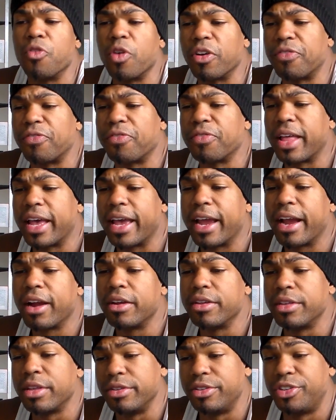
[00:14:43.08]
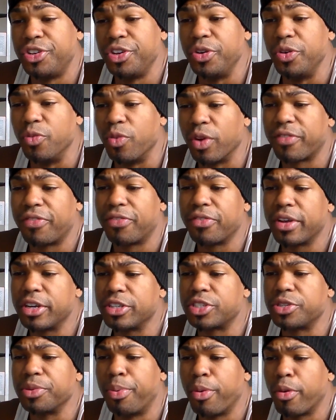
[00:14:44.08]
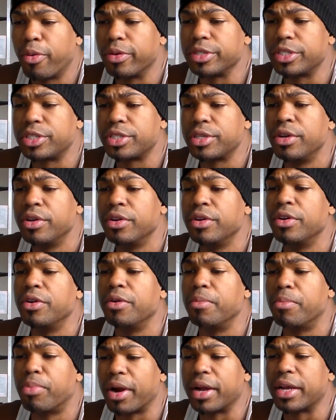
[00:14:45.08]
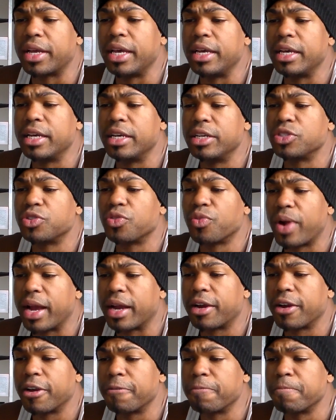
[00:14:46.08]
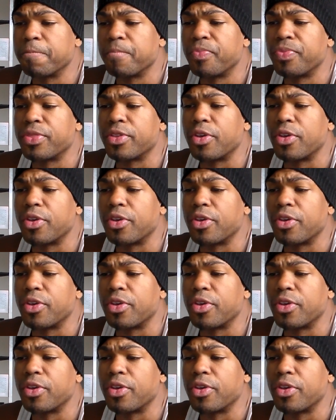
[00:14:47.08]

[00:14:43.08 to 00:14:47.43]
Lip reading: Ric Flair and the two. Ric Flair supports breaking his record,